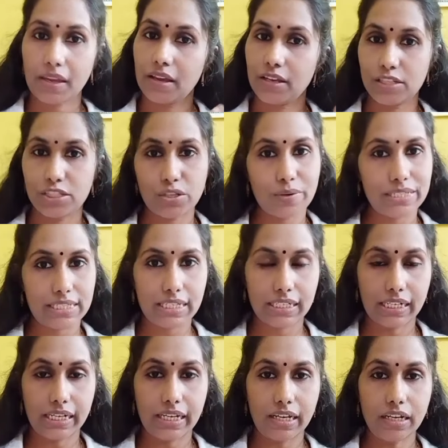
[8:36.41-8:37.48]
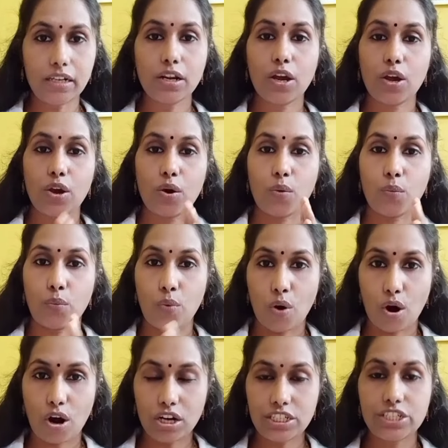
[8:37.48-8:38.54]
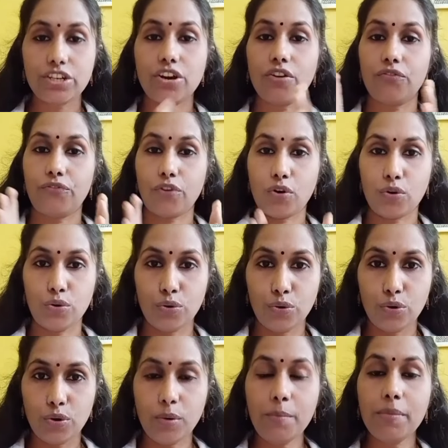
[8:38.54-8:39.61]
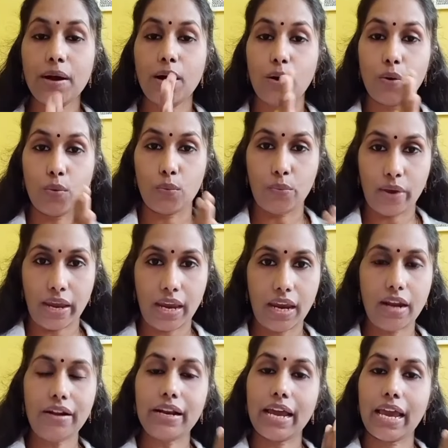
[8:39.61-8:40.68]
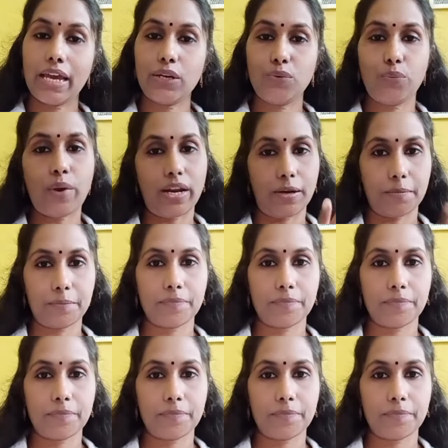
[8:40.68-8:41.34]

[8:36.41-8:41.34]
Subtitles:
So is it clear? What, for whom, where and when.